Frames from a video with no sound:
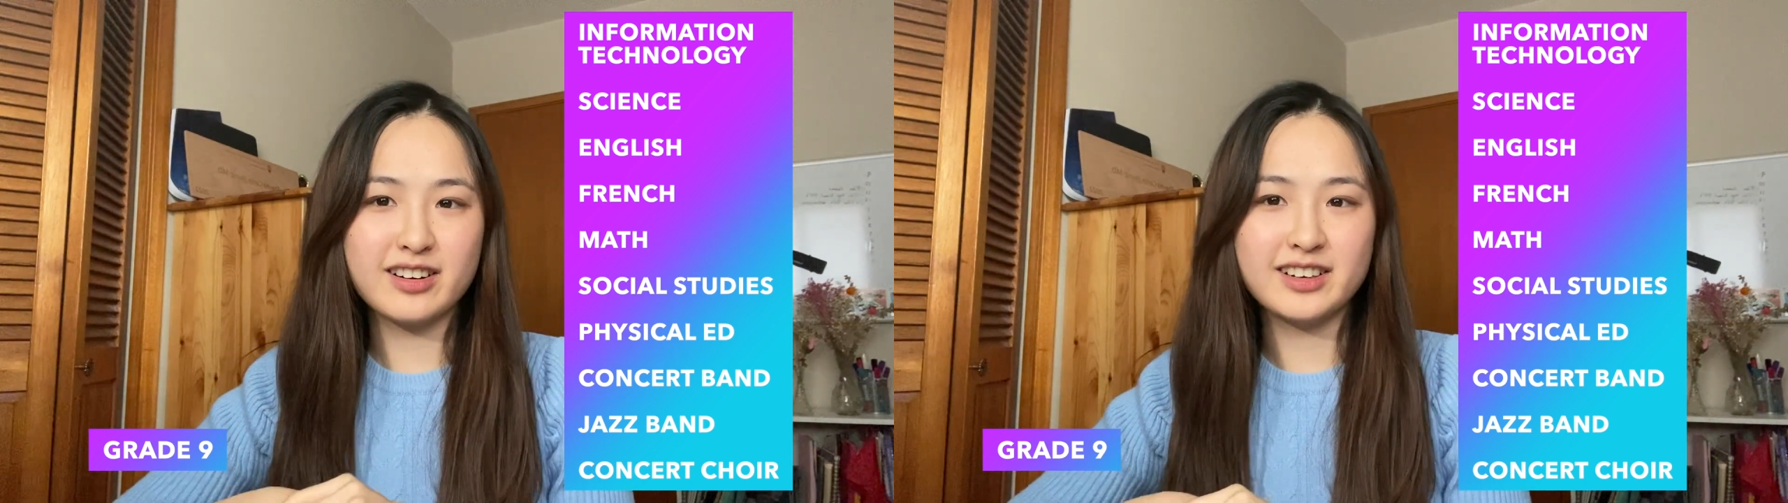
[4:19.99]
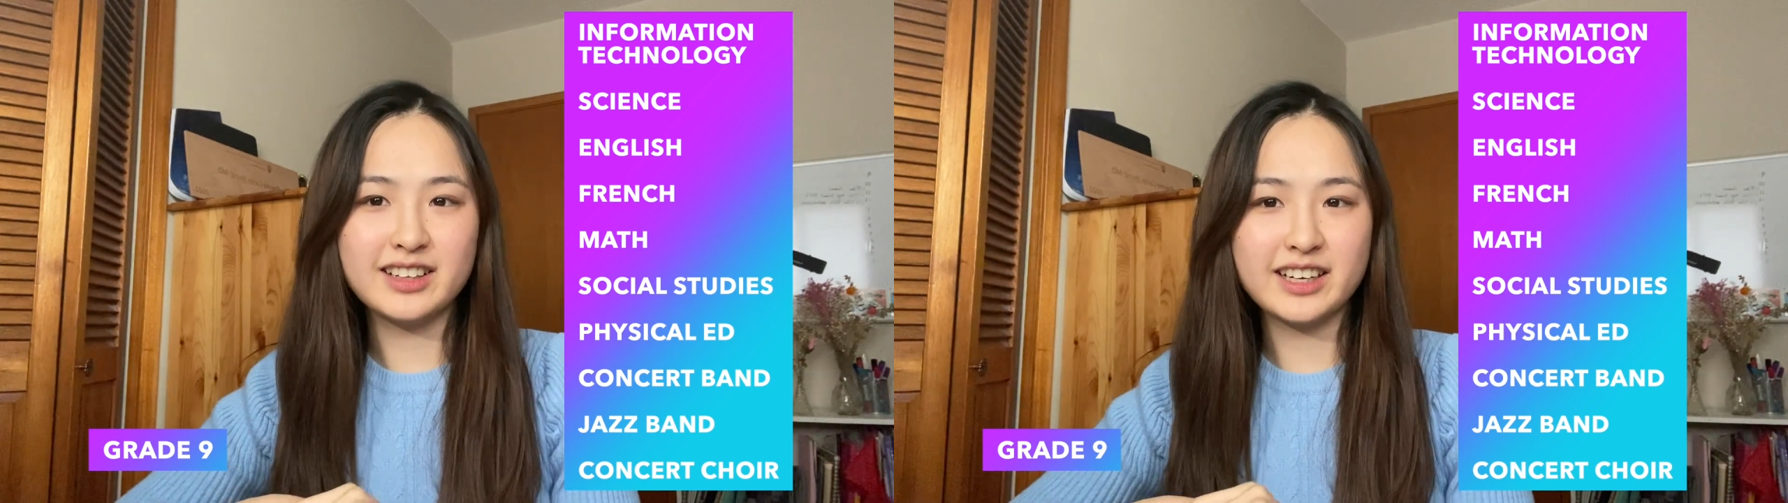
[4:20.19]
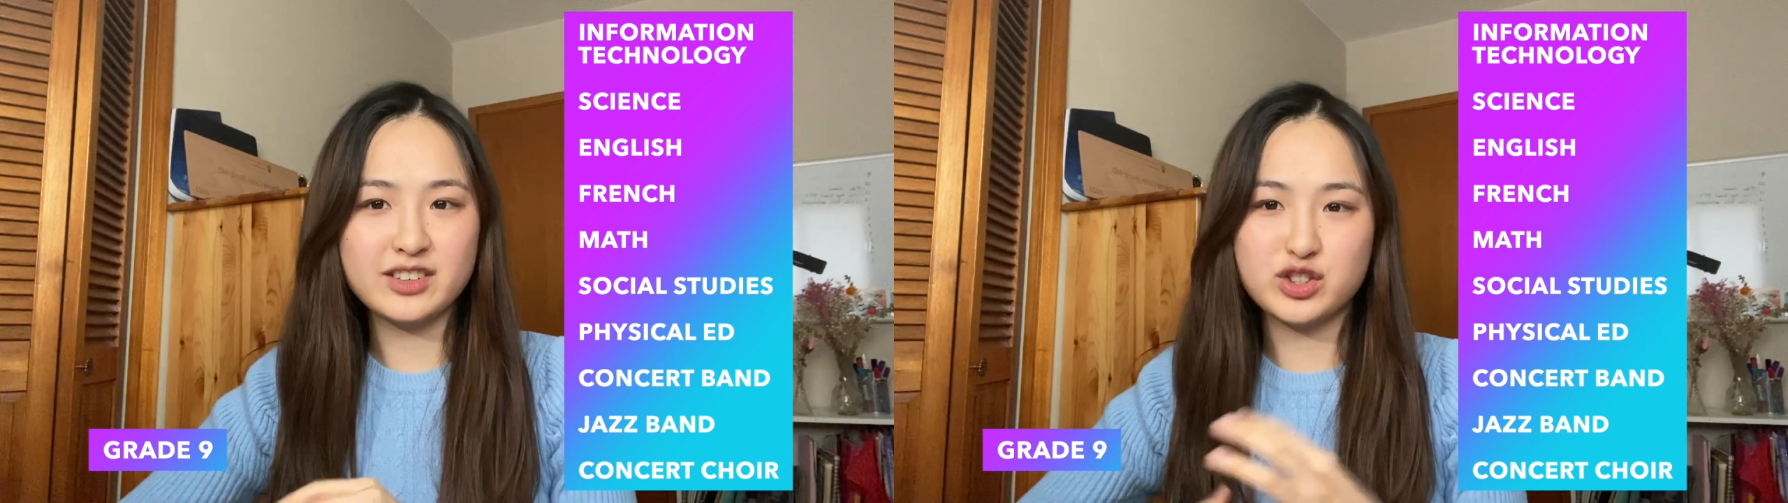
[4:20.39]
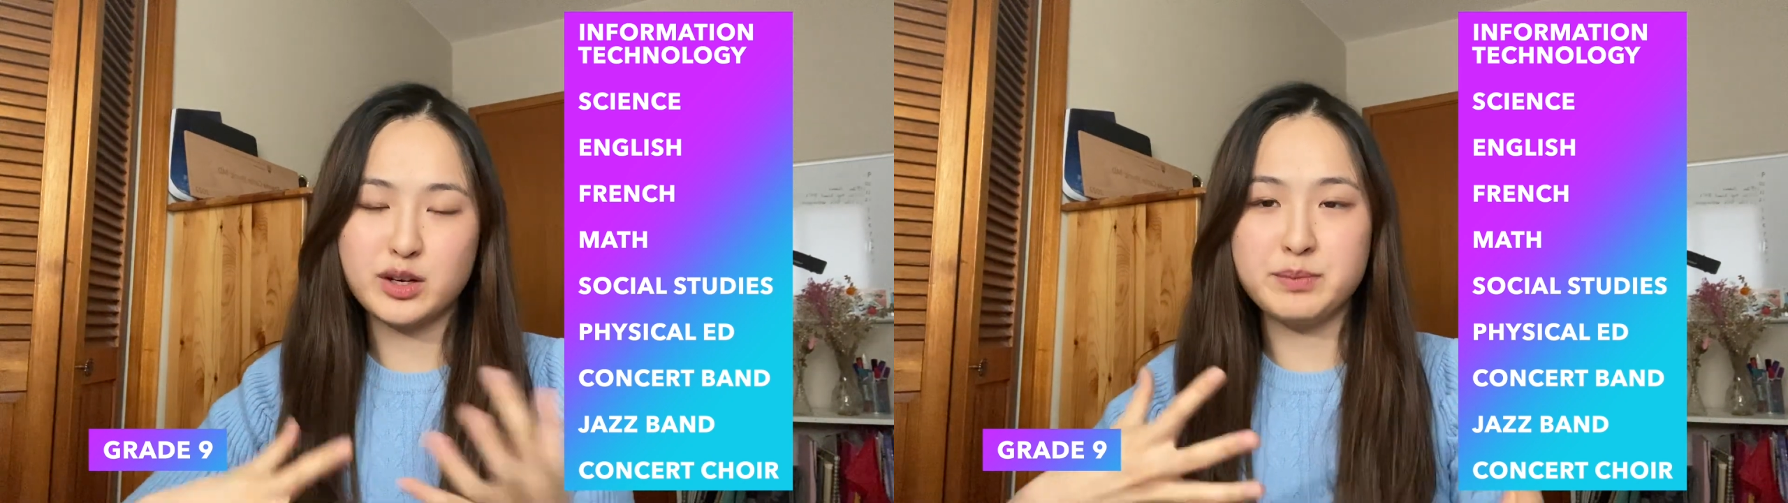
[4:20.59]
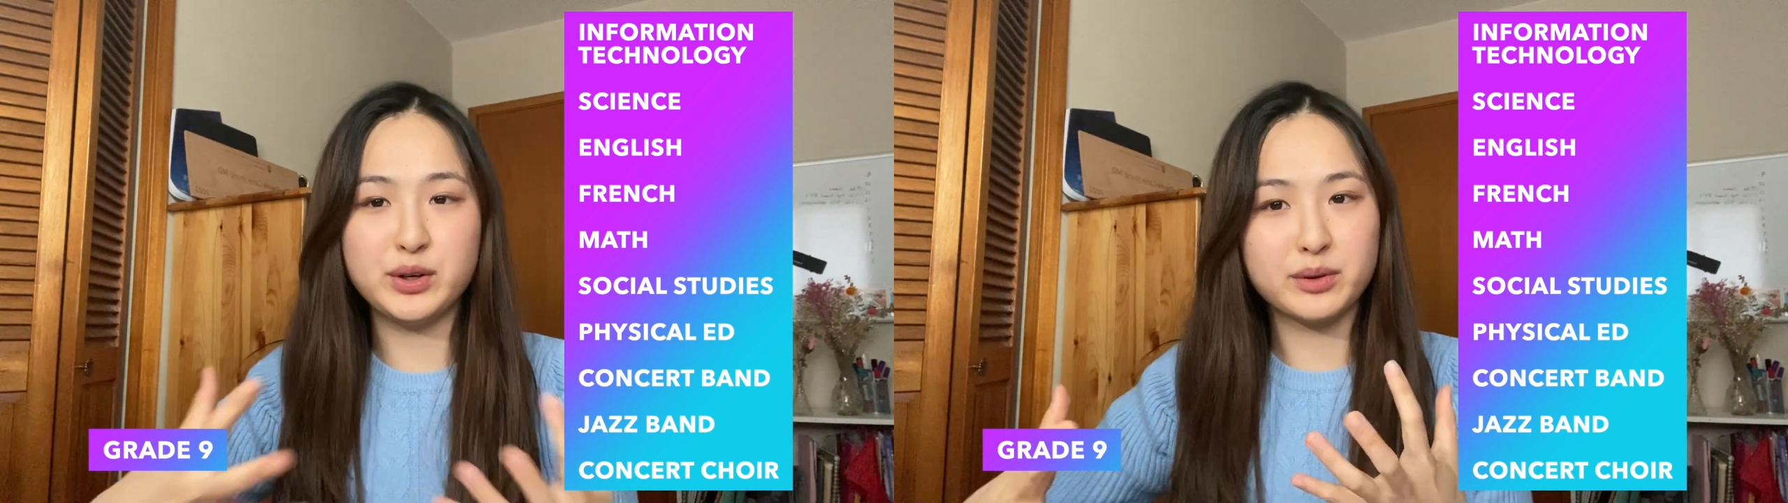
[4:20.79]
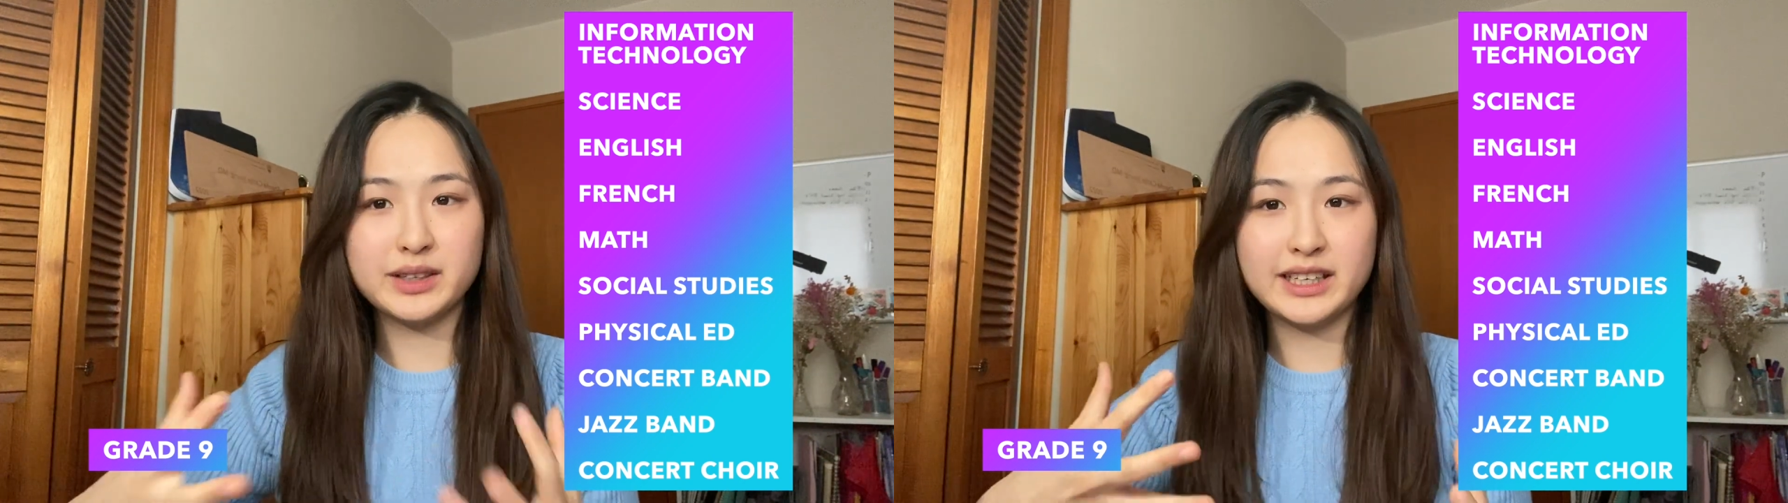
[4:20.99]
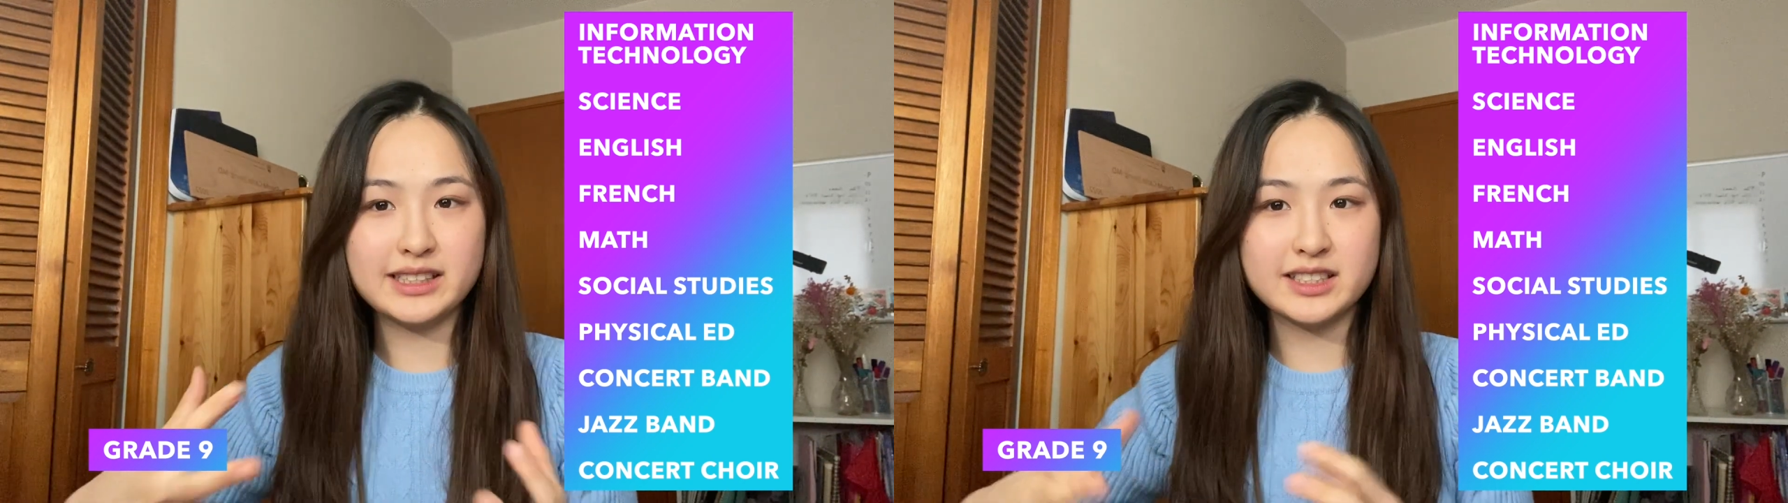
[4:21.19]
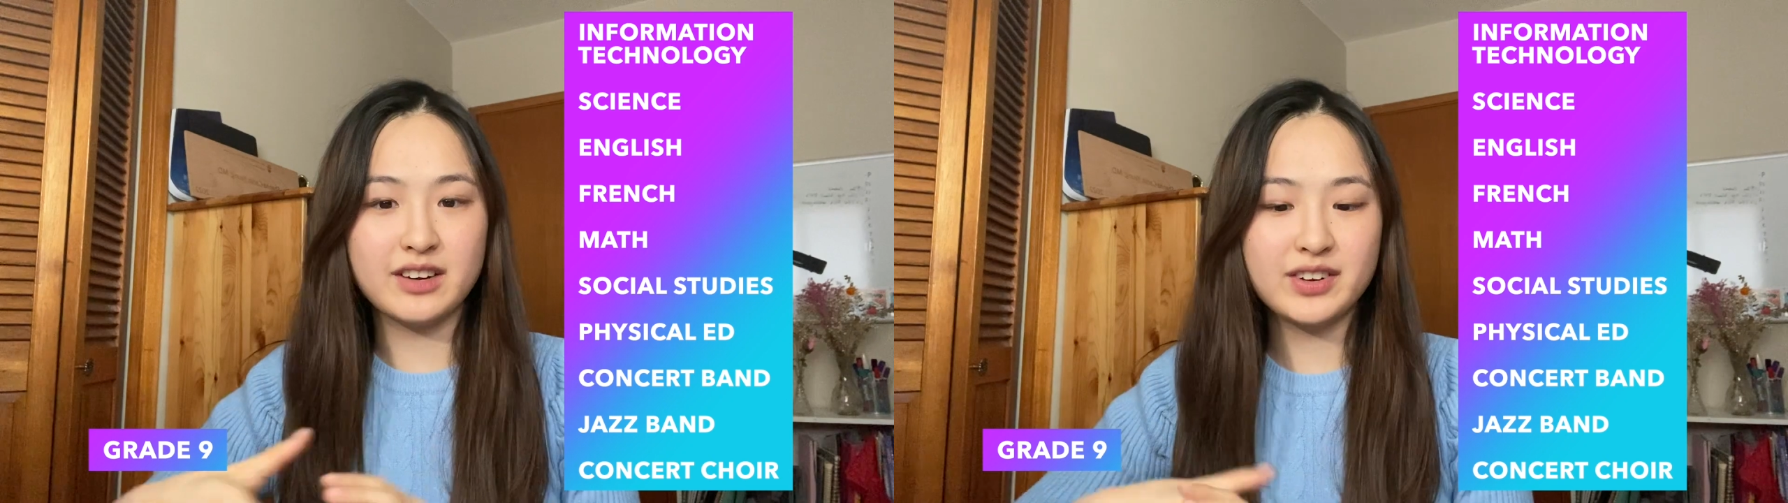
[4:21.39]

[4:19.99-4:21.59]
like just computer related stuff